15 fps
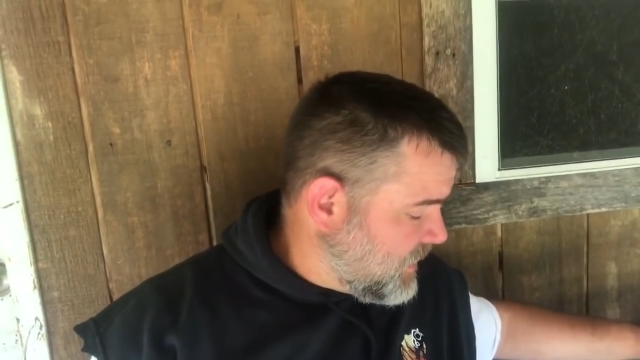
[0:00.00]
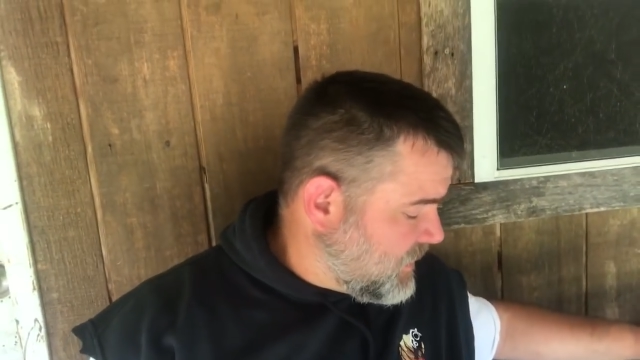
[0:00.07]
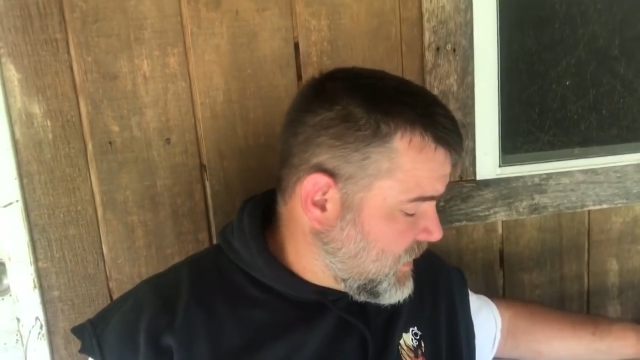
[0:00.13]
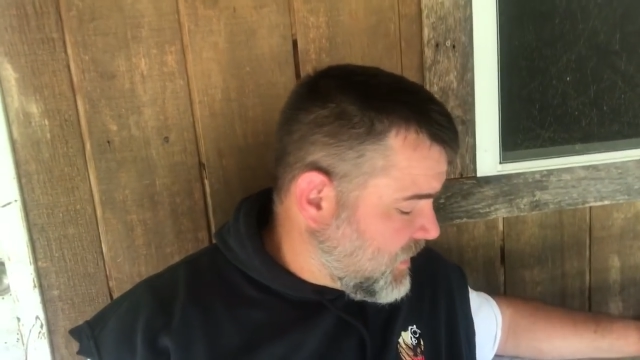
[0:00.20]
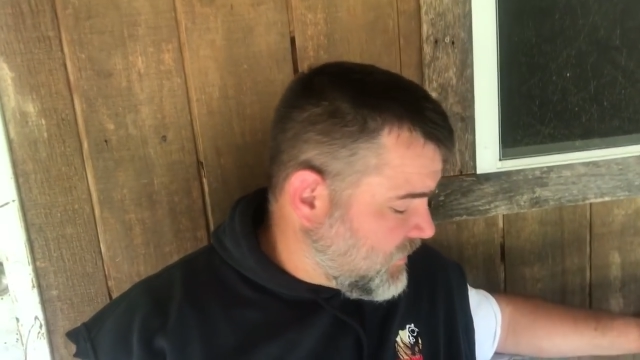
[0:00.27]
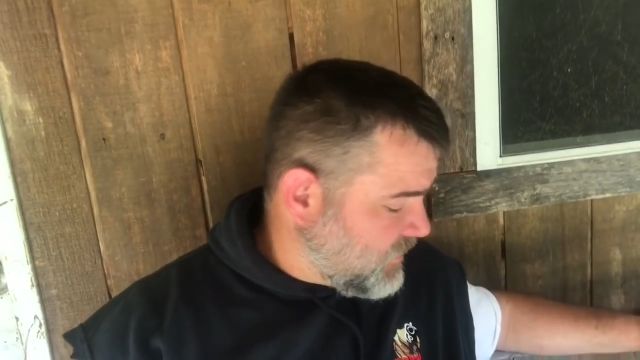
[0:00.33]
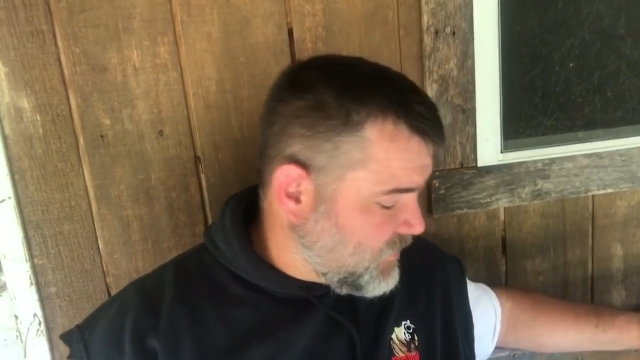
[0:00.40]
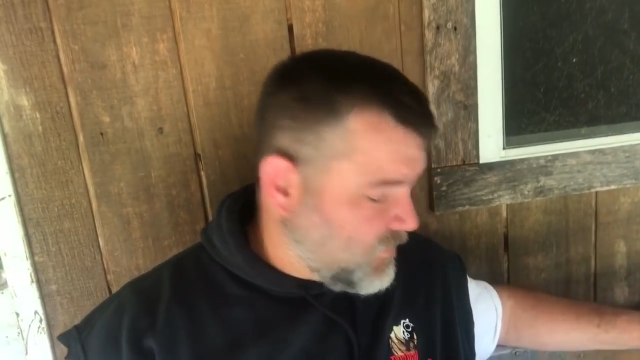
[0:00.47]

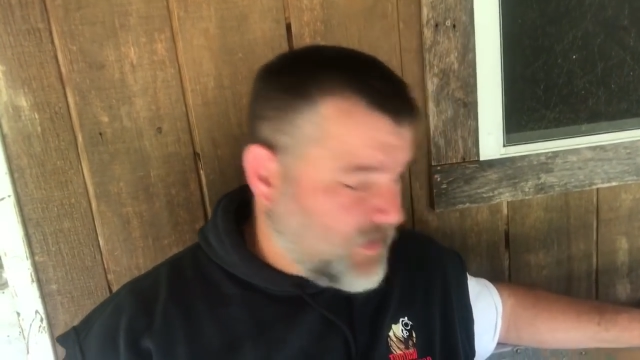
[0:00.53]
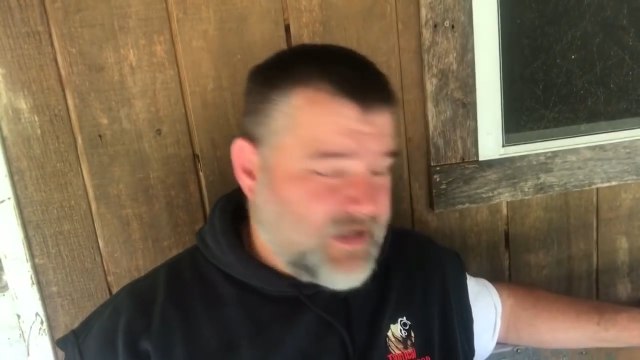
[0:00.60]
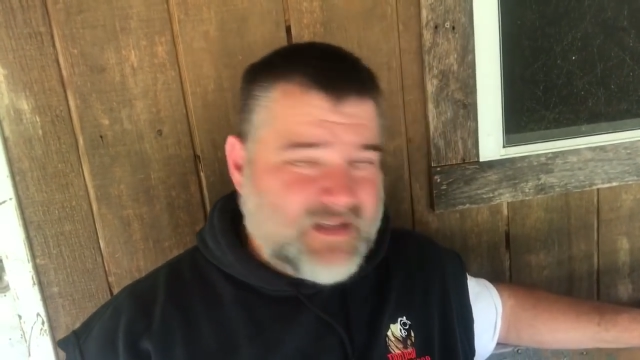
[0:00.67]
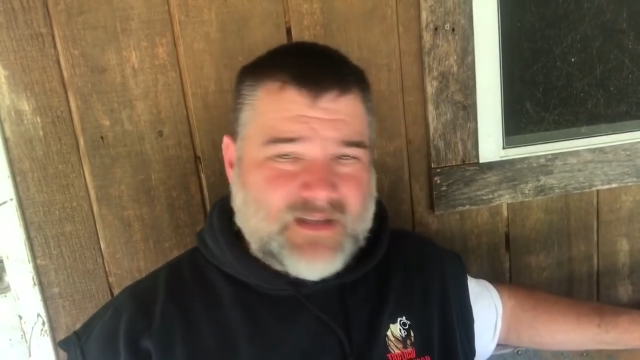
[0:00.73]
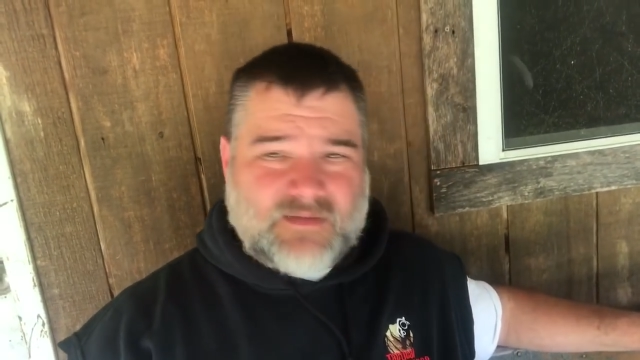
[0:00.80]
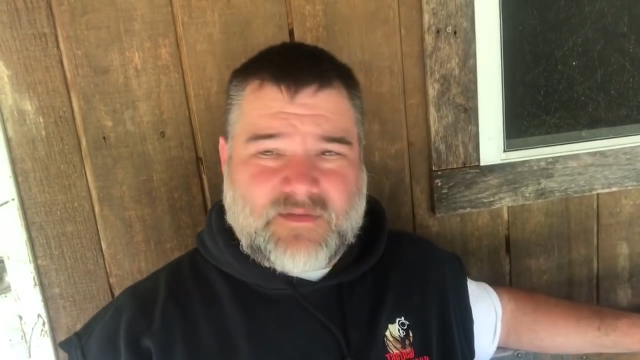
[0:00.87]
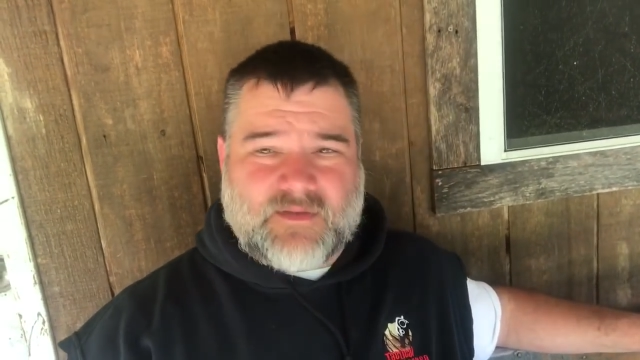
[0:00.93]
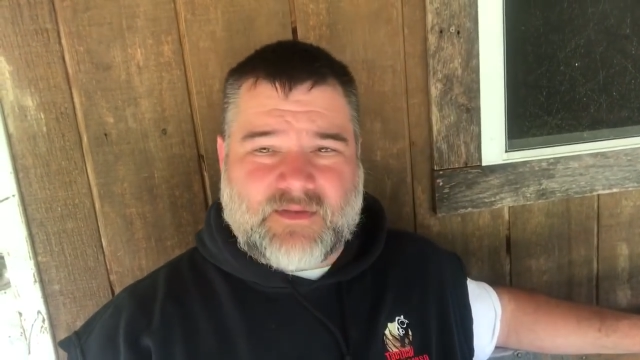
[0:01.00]
Now, the
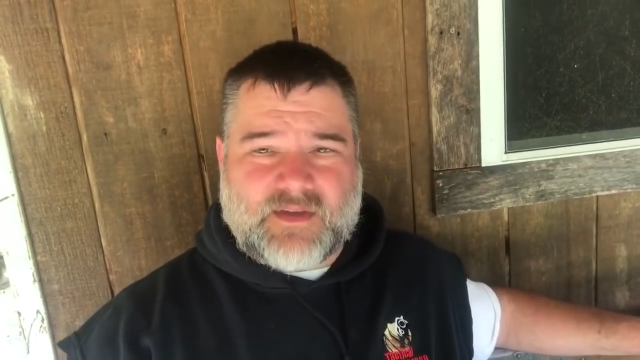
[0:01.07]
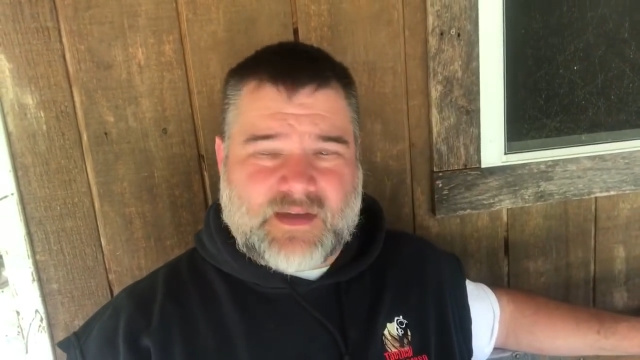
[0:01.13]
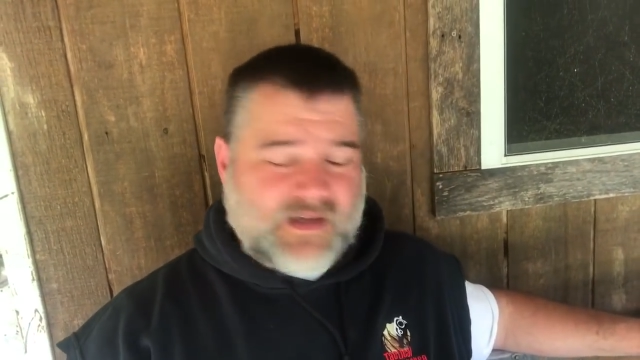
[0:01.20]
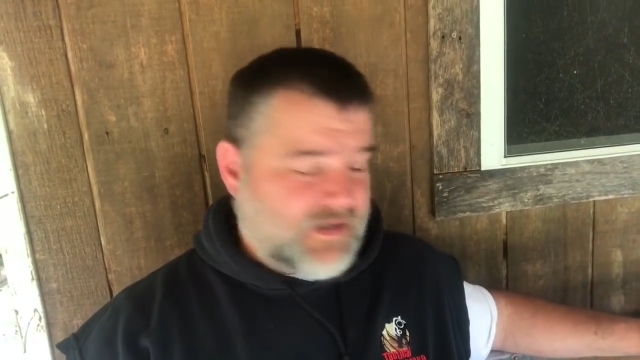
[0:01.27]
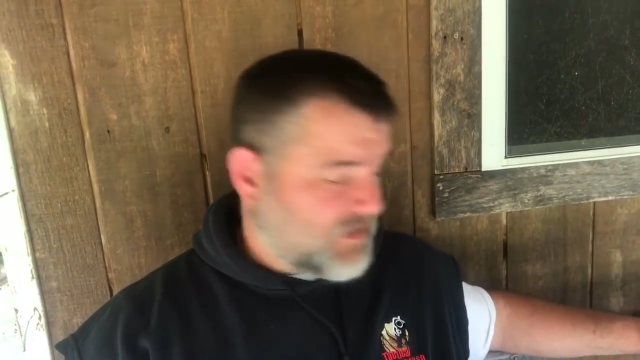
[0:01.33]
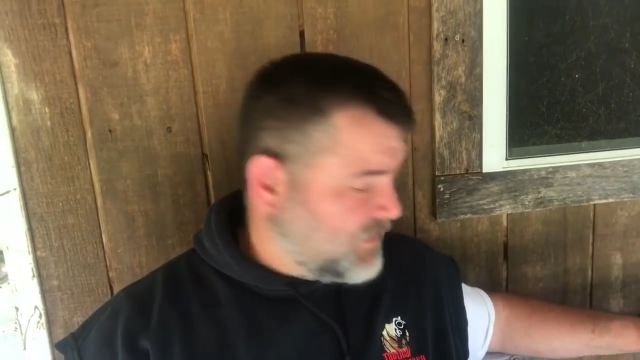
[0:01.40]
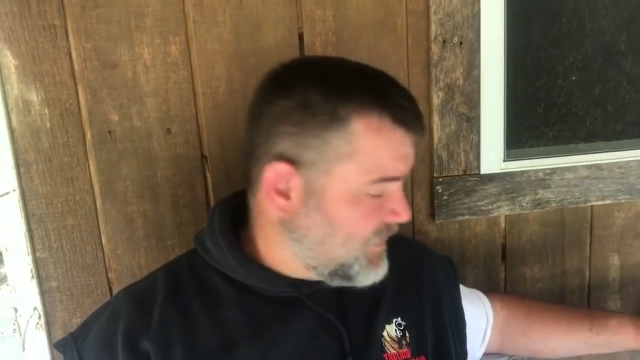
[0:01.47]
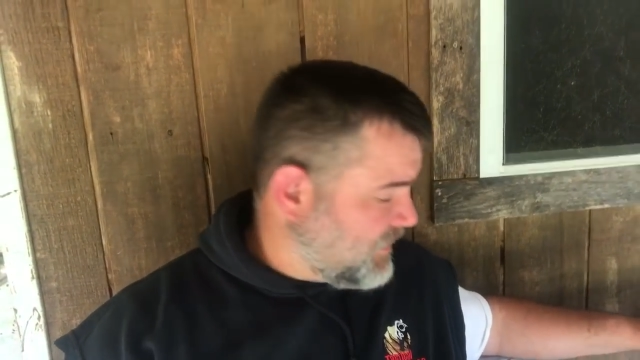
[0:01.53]
reason for
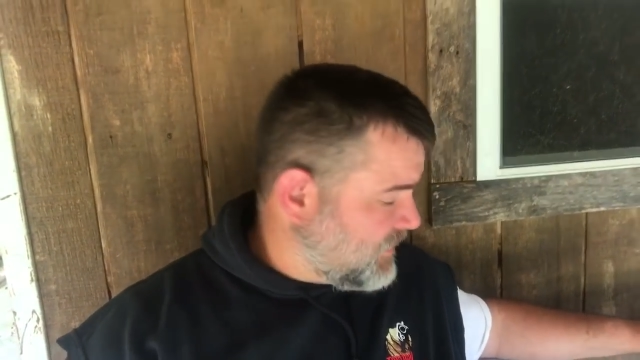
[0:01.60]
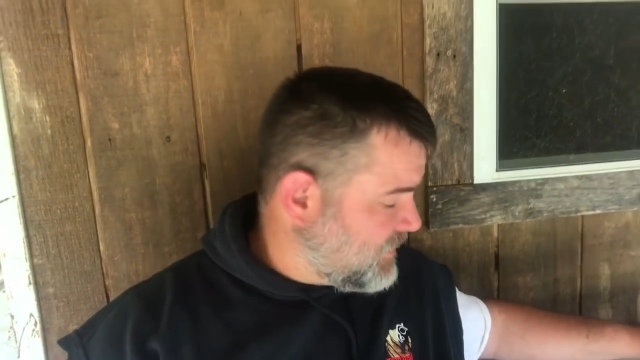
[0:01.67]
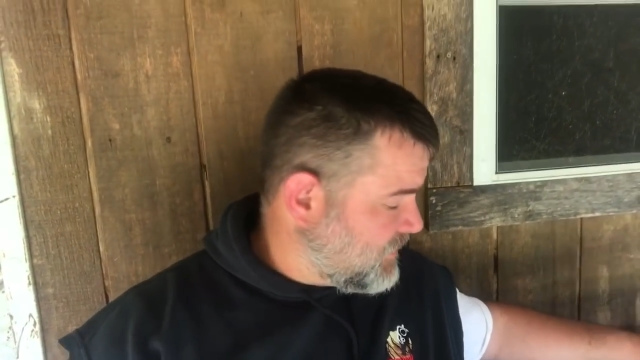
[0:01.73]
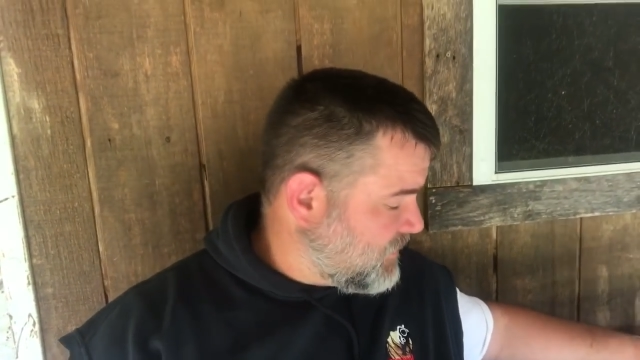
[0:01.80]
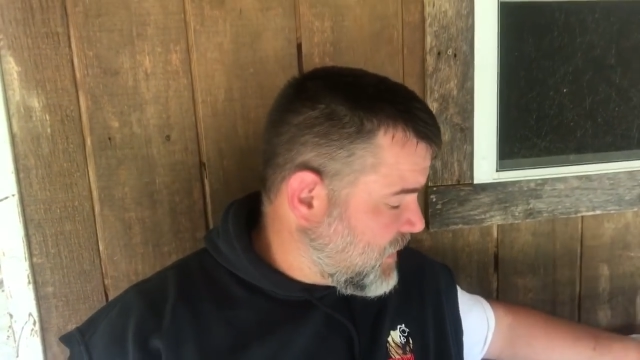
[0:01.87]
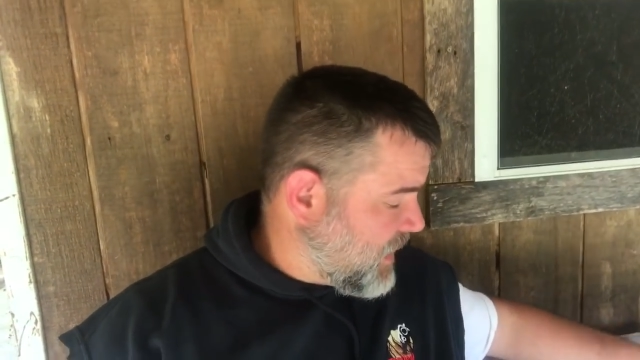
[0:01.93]
this is,